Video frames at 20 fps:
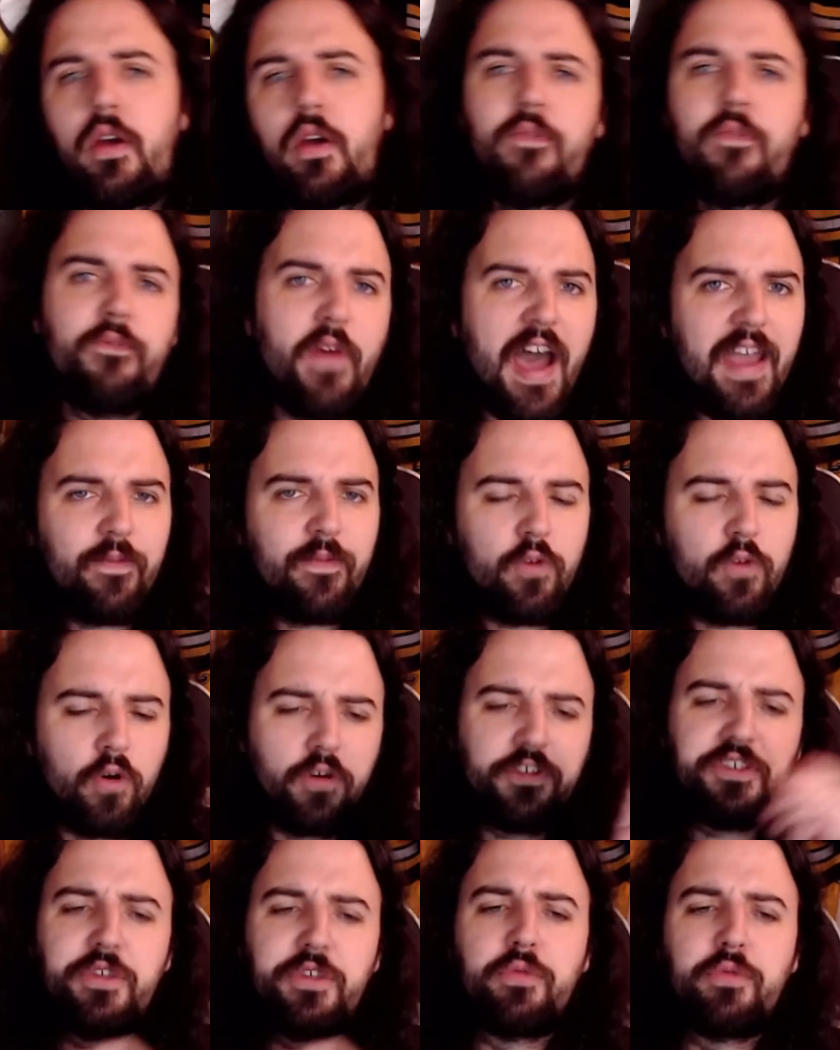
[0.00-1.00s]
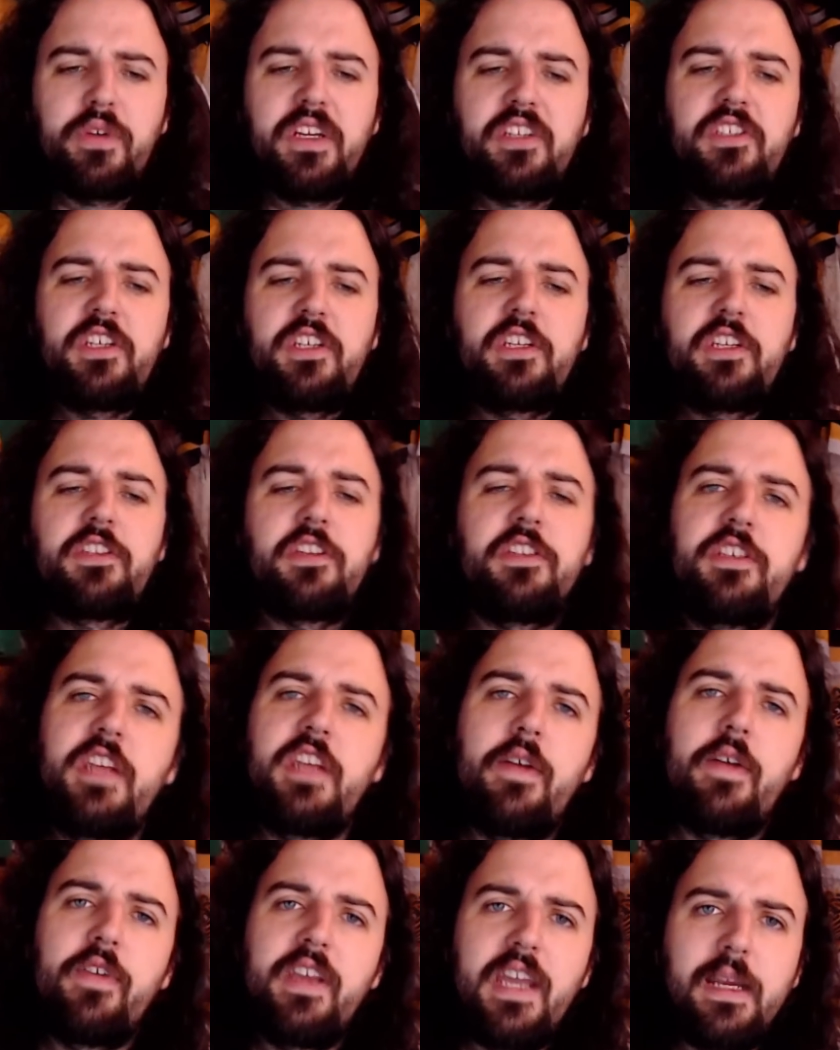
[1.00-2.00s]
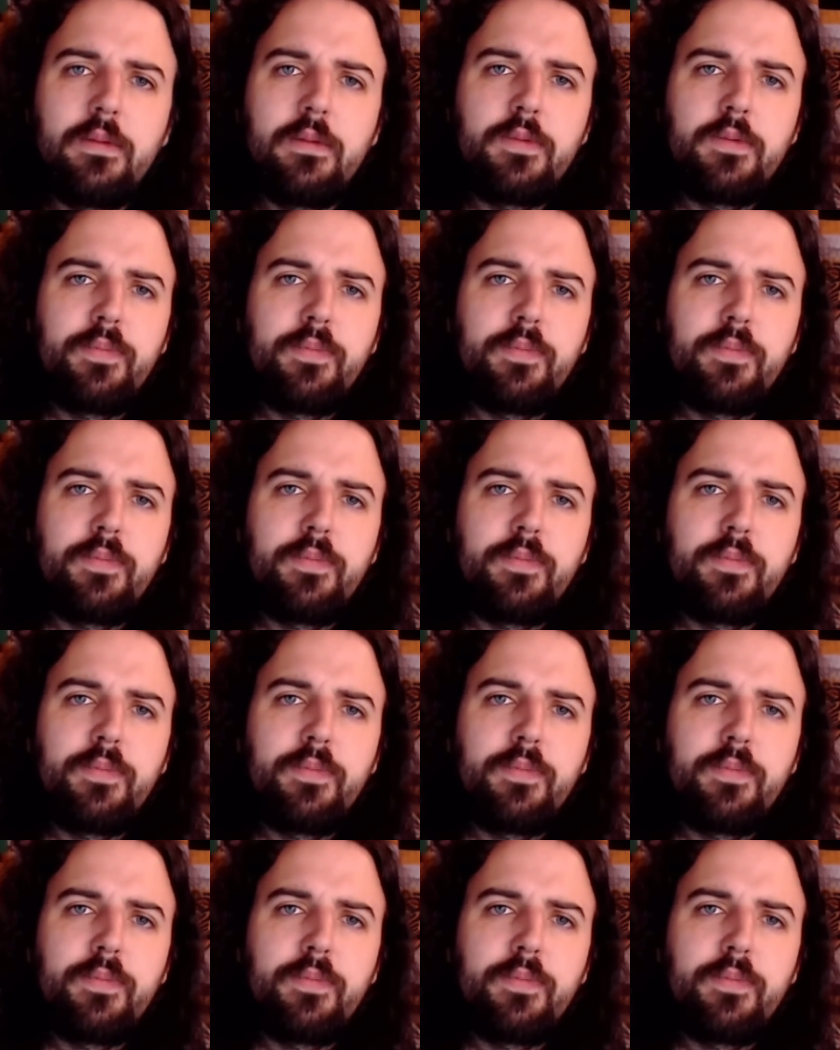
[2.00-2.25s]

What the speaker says: 5 goals, 3 assists in 7 games